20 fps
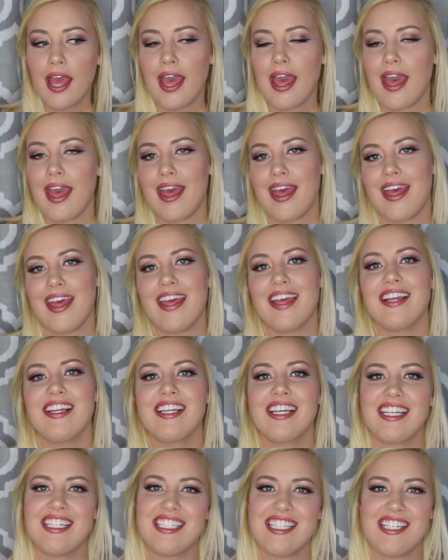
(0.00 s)

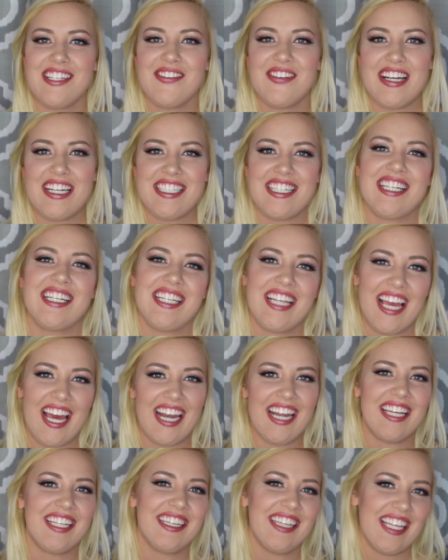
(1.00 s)
And continue watching to
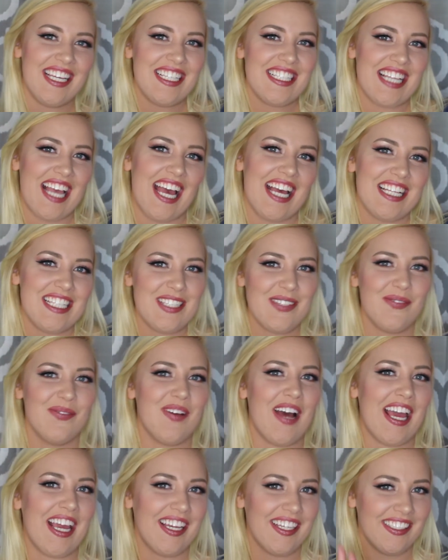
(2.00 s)
get it. Thanks guys.
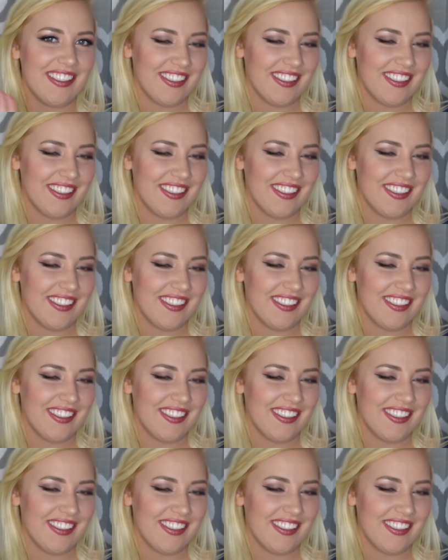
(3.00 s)
Bye.